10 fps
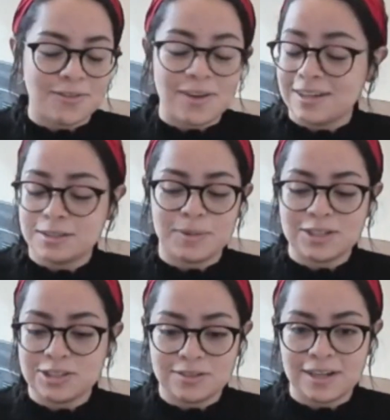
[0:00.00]

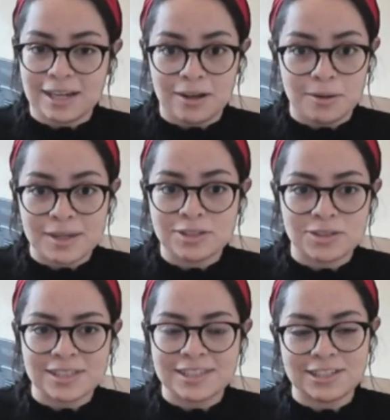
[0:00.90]
especially right now in my
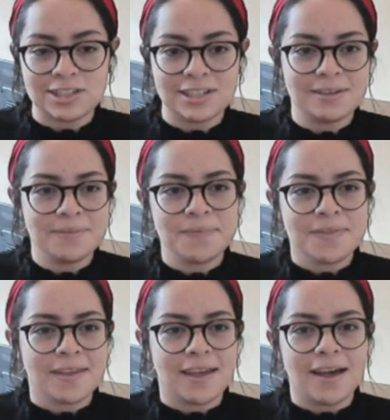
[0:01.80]
student teaching,
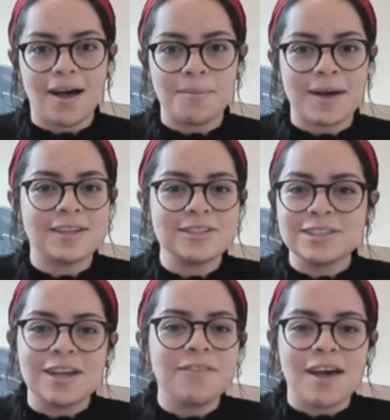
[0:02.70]
I
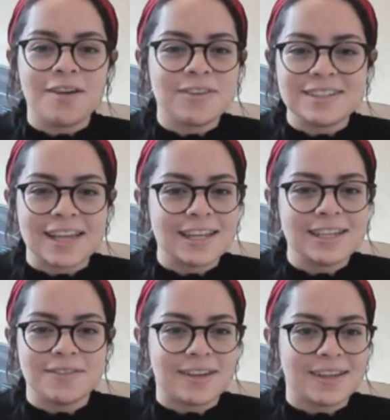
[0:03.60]
just love every second
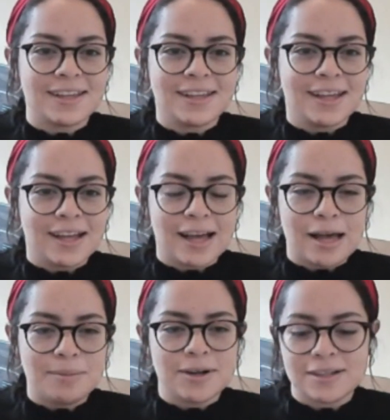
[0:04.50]
of it.
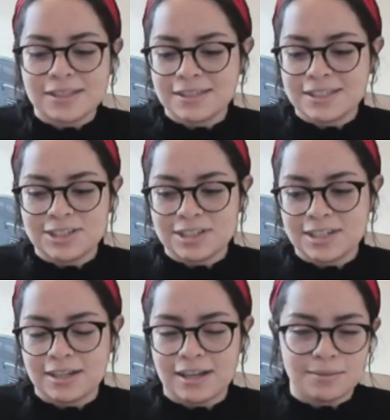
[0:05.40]
I'm currently
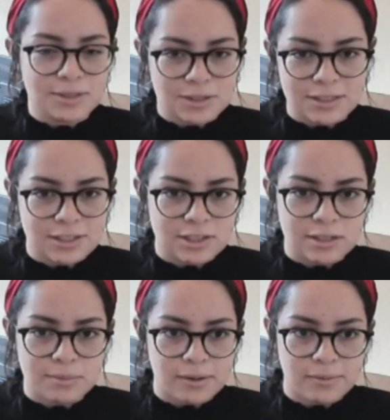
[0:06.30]
teaching student teaching
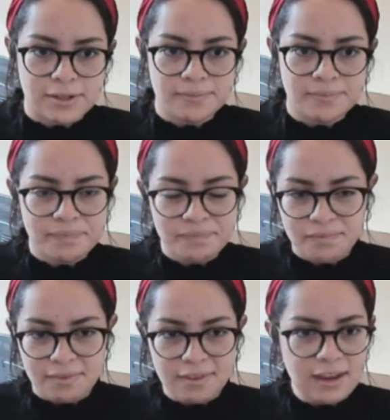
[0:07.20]
in Brentwood.
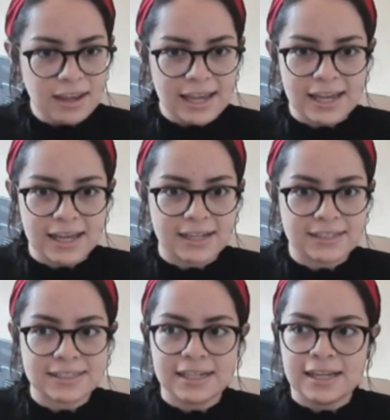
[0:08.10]
Cool.
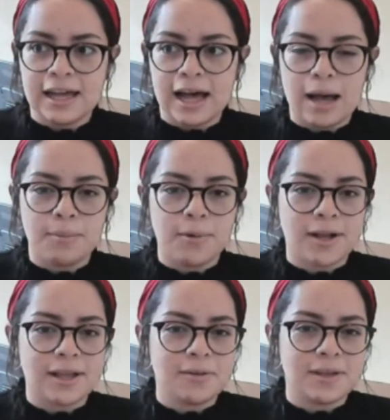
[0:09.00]
And I'm
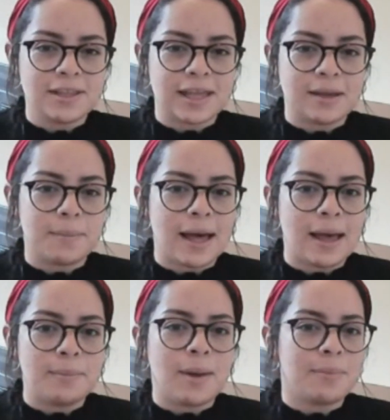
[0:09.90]
working with
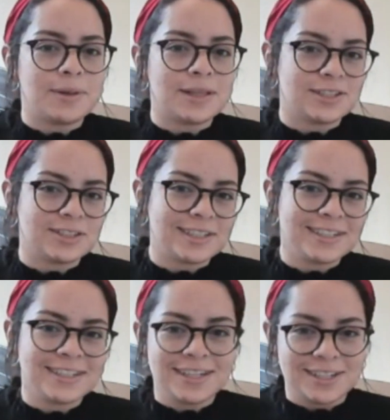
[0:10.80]
my
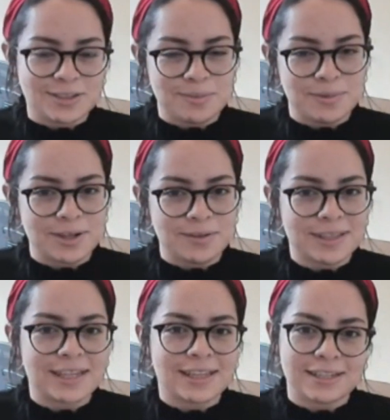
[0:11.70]
population. So I'm working
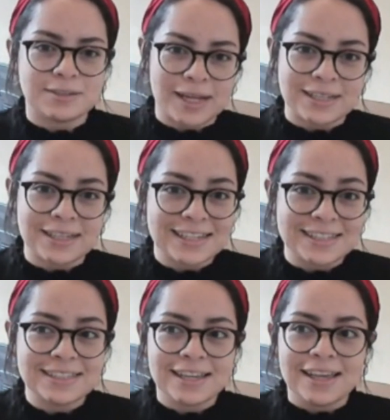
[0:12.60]
with the Hispanic
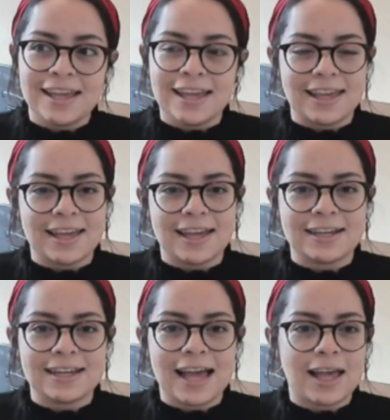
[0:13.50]
kids,
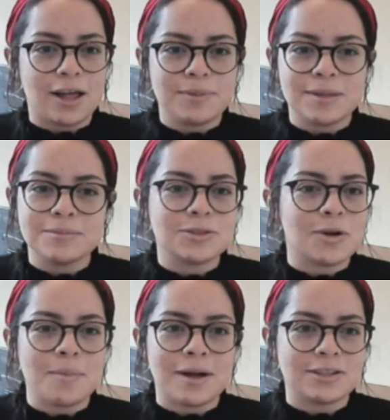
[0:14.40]
and I help them
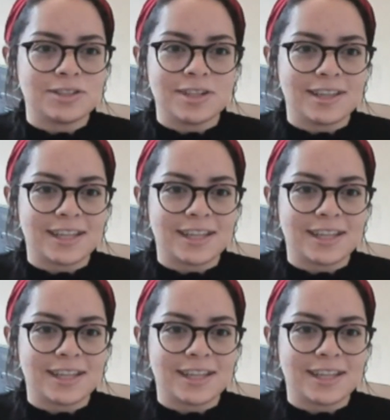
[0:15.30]
so much.